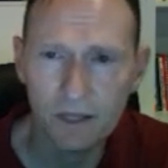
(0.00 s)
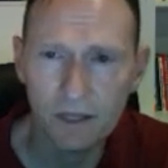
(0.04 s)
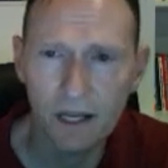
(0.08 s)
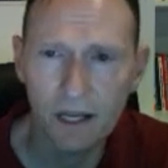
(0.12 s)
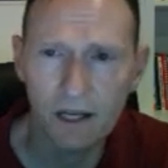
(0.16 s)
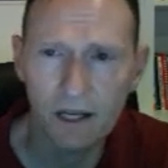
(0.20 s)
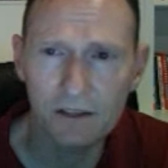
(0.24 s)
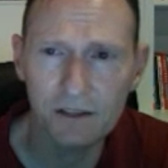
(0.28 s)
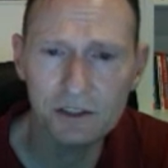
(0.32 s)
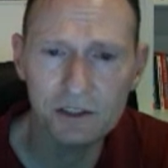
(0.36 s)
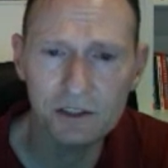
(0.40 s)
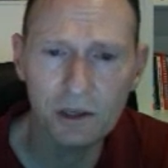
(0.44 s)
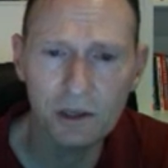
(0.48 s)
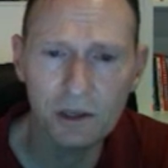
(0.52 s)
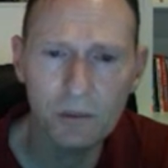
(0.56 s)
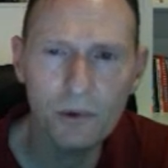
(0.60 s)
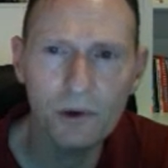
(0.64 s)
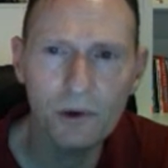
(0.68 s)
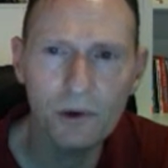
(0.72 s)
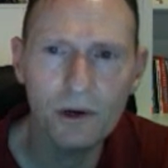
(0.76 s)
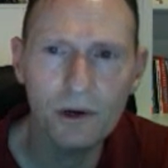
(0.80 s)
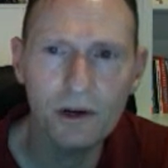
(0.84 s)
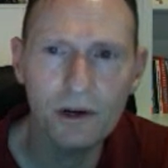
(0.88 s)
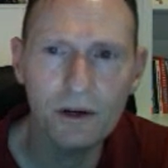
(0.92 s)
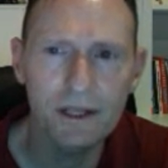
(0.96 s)
Now,
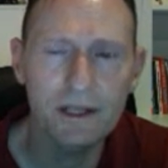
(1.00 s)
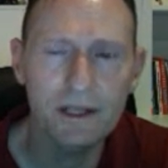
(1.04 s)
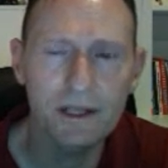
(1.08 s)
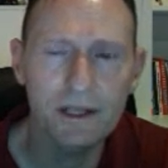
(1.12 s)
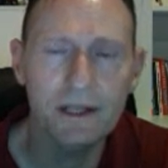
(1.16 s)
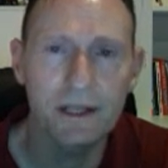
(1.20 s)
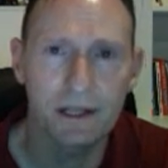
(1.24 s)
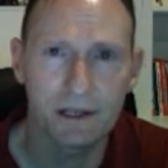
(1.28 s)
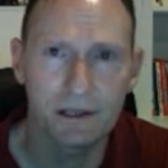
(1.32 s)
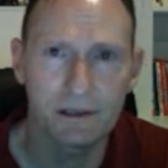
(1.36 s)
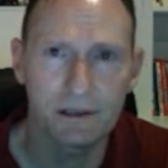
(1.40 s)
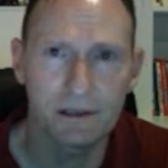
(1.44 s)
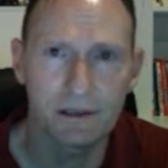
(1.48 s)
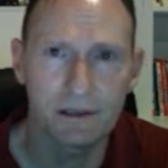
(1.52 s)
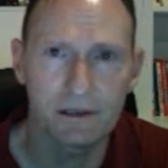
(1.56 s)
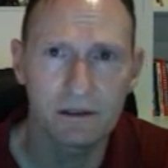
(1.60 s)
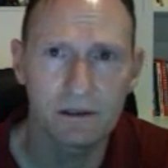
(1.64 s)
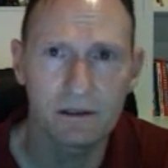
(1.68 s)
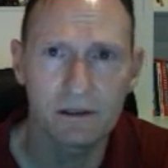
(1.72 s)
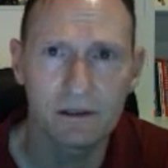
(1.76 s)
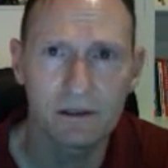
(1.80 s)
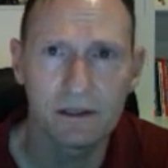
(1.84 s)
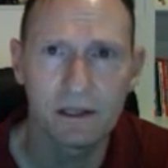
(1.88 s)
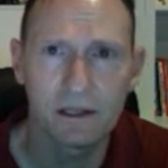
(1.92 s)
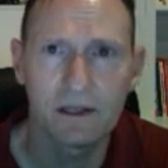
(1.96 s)
somewhere in
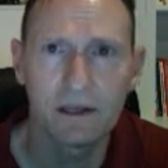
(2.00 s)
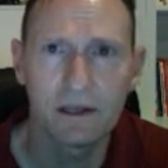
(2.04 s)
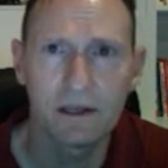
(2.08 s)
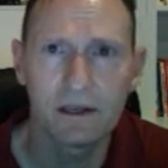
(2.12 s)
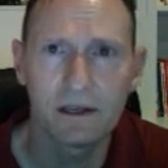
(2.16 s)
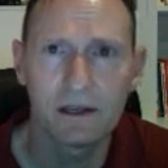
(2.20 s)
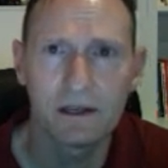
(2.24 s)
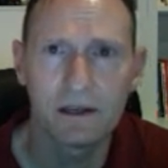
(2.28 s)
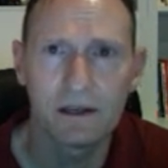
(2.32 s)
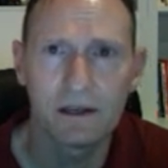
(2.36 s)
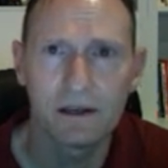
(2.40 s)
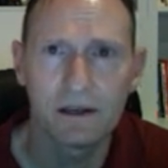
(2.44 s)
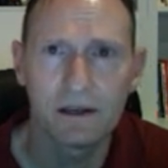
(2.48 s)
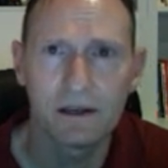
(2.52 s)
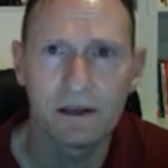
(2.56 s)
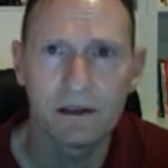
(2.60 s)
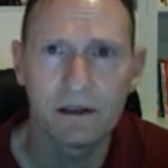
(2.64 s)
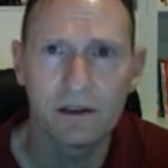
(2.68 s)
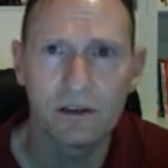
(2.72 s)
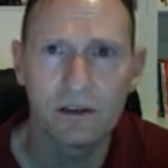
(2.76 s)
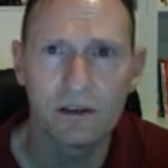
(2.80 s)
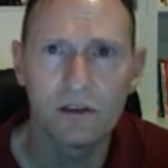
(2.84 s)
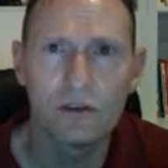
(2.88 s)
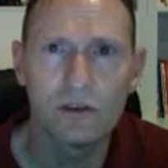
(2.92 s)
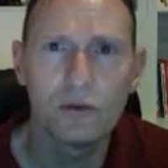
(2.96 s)
here,
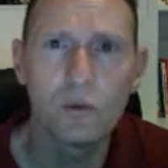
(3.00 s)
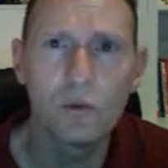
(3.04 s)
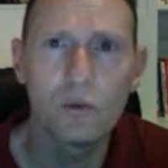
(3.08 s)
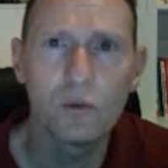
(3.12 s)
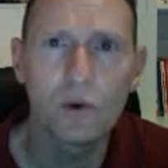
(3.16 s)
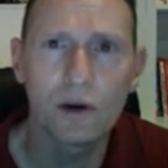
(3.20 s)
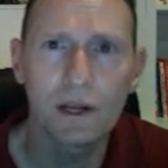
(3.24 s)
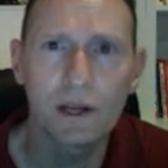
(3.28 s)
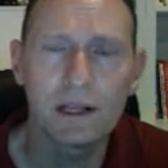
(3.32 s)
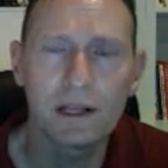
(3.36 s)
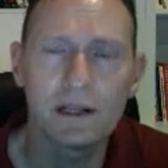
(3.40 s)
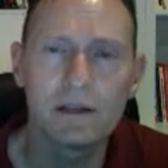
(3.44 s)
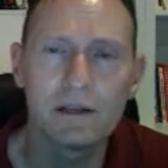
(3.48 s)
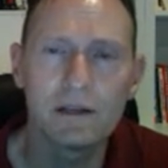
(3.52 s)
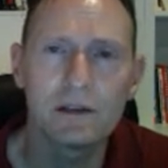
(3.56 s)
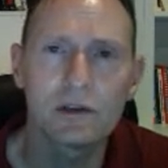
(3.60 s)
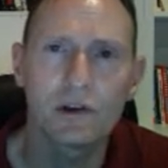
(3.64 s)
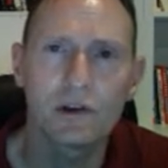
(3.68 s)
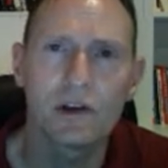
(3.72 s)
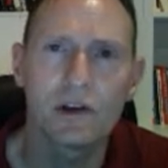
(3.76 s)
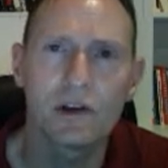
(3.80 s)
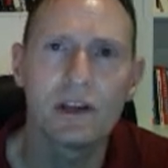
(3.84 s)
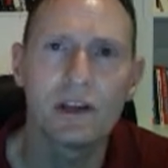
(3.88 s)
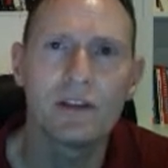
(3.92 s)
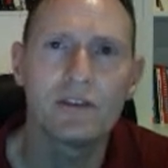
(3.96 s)
you want to
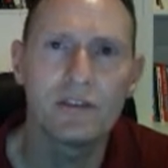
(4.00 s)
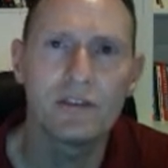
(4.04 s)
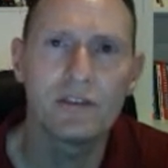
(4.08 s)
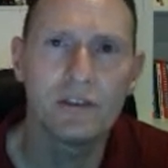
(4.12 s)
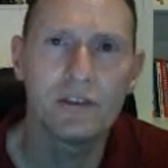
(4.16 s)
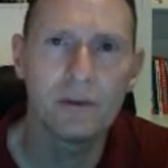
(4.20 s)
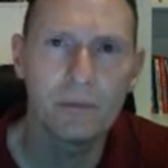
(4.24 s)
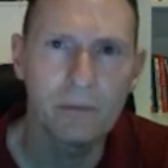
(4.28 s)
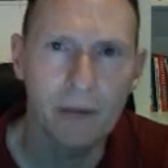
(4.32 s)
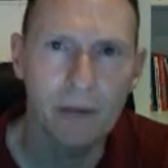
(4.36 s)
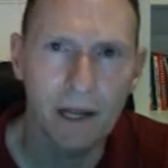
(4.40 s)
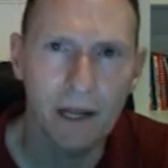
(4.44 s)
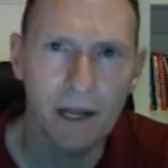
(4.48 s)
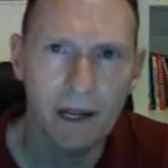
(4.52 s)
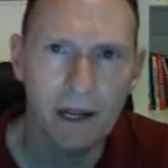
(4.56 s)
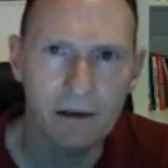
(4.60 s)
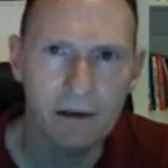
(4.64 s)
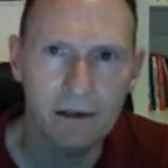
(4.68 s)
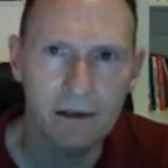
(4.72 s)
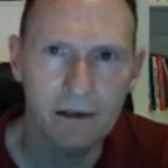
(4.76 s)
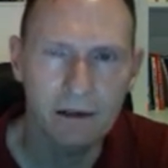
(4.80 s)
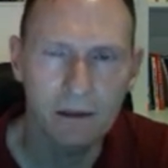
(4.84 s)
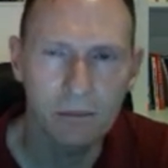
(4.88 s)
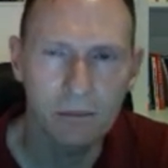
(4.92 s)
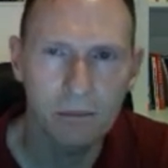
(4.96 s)
increase
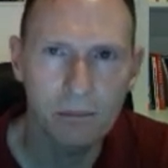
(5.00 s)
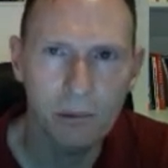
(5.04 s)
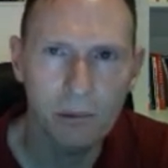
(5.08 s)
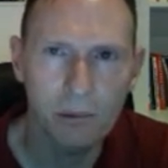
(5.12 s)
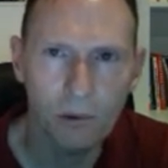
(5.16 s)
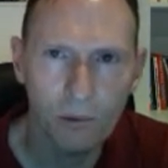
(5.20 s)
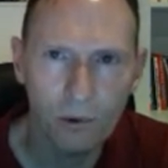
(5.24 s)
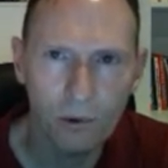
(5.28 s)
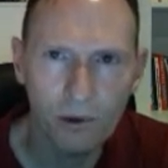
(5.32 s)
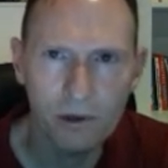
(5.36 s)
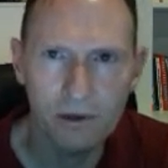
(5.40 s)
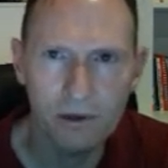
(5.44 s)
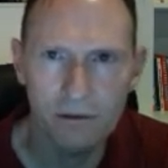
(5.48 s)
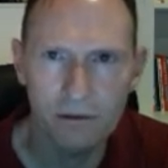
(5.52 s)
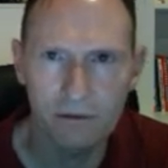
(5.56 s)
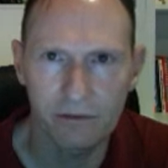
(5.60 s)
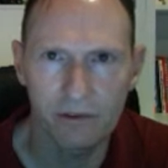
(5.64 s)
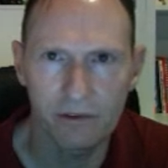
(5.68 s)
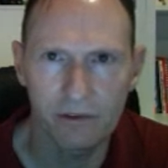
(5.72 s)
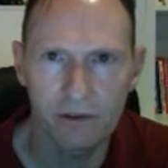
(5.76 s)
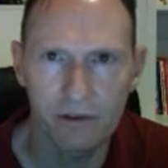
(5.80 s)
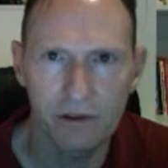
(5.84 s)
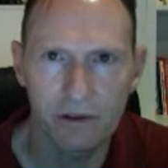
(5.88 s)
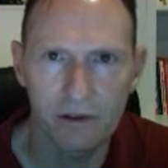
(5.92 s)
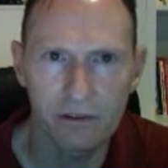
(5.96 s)
demand. And the point
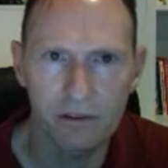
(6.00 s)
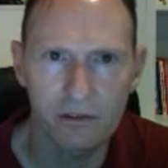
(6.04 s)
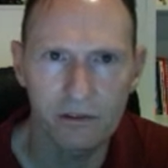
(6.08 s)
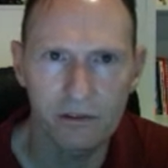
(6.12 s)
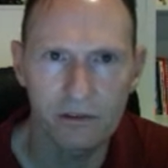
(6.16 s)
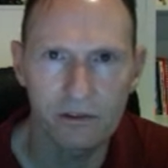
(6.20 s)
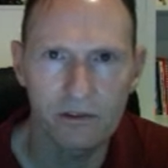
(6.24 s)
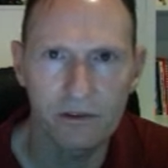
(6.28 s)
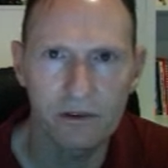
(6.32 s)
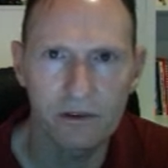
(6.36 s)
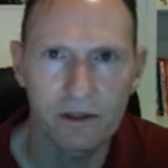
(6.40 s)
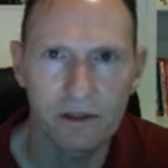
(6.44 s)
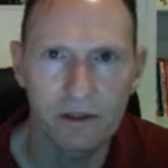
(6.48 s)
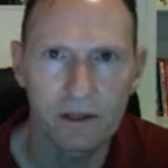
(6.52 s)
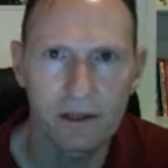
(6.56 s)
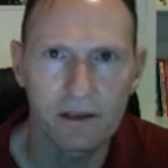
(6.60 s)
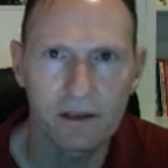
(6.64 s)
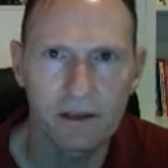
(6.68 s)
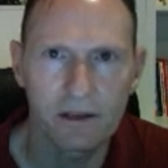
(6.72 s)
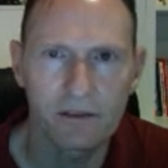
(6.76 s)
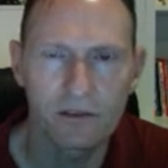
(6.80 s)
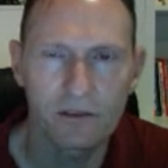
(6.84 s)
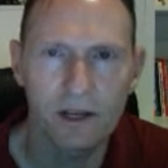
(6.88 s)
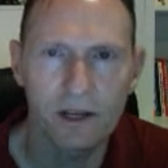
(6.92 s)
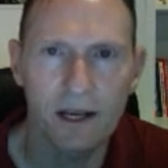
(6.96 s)
of this
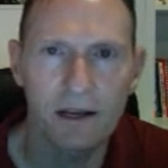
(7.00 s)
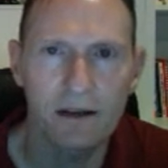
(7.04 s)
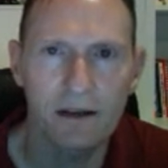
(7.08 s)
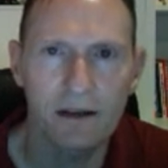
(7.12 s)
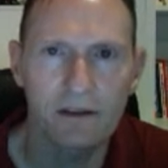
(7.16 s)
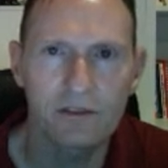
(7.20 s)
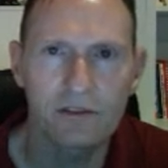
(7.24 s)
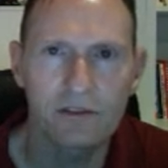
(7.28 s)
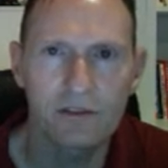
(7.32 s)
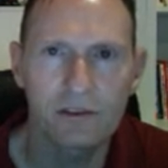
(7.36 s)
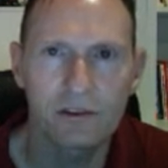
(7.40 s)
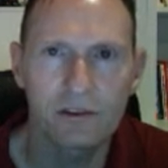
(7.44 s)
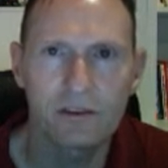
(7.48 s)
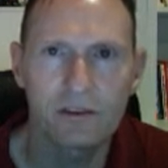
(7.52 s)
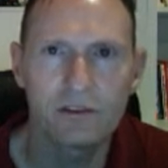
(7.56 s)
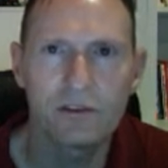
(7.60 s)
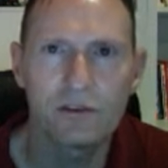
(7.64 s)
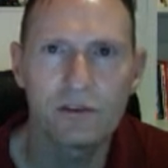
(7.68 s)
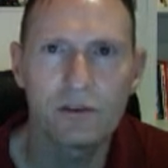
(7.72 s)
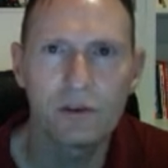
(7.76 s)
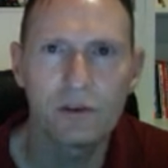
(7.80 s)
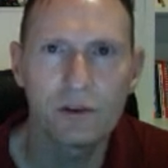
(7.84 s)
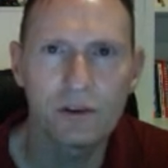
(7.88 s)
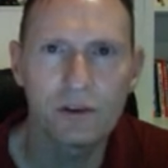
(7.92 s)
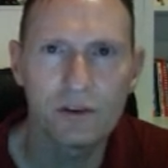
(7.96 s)
is not necessarily
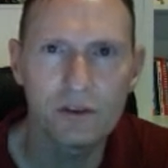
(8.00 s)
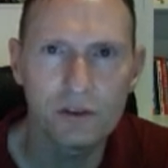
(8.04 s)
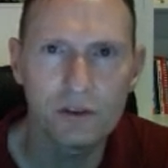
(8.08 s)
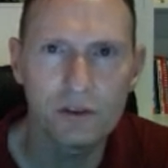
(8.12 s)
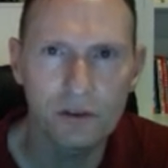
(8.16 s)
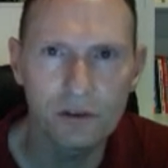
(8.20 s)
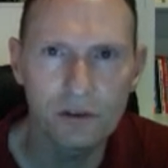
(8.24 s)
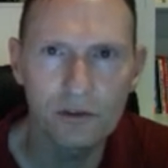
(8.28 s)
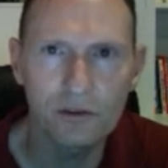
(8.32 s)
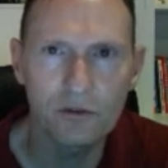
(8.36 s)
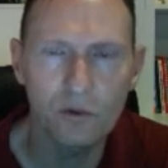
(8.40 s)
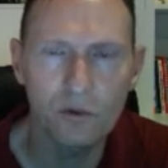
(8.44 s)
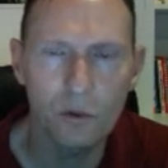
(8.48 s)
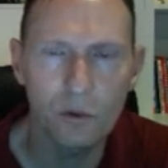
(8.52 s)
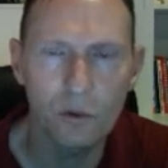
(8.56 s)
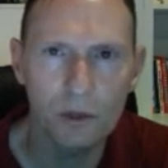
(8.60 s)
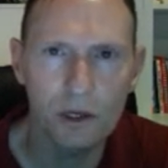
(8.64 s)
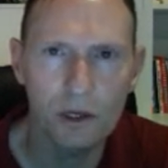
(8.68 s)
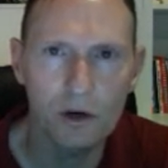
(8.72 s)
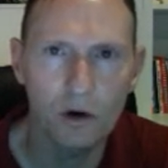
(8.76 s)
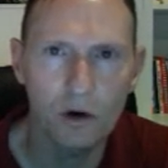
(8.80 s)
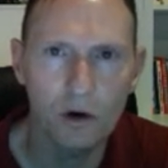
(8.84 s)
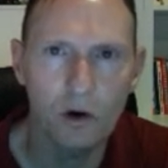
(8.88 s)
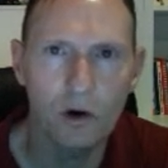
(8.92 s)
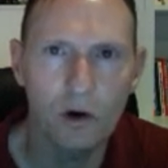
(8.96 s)
to induce what
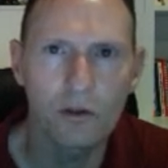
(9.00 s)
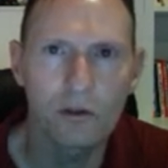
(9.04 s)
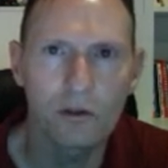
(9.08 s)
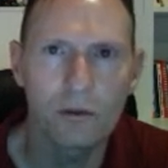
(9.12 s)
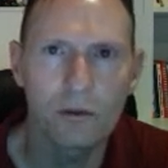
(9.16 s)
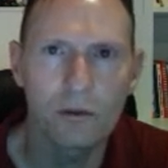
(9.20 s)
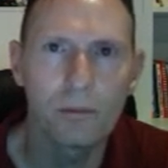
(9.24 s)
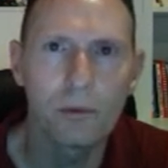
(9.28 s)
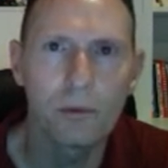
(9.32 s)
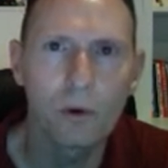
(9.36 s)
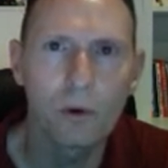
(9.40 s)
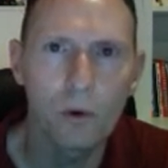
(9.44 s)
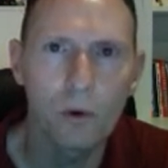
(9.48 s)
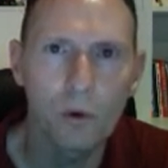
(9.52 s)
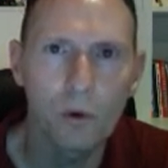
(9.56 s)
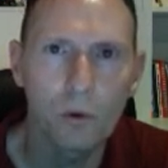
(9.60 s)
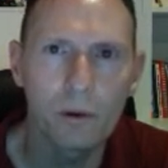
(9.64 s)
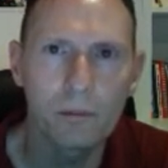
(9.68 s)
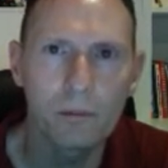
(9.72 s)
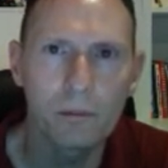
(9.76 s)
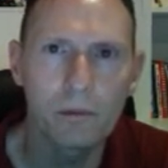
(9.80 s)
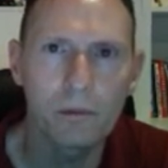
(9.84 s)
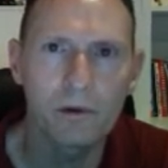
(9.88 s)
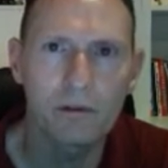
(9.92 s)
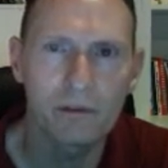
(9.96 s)
we call the
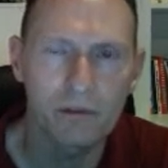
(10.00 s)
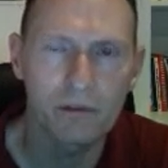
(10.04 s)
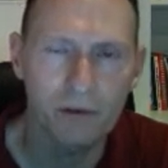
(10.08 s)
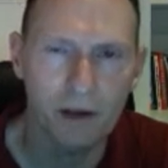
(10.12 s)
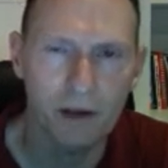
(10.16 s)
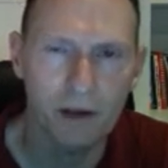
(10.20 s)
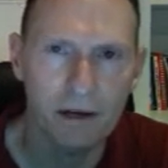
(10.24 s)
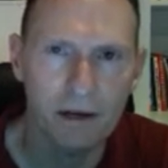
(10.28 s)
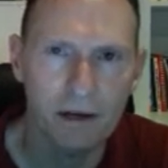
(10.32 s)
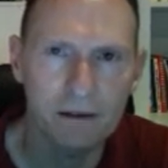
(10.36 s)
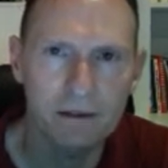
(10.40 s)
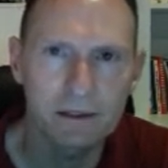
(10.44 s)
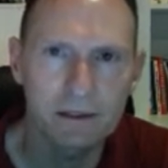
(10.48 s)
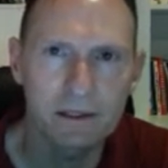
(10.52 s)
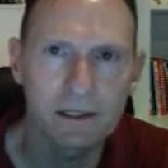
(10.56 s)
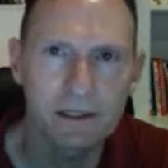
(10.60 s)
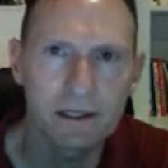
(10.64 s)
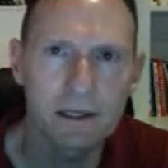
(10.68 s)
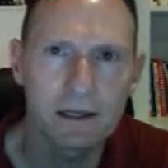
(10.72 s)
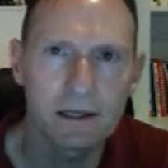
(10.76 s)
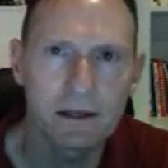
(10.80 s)
bullwhip effect,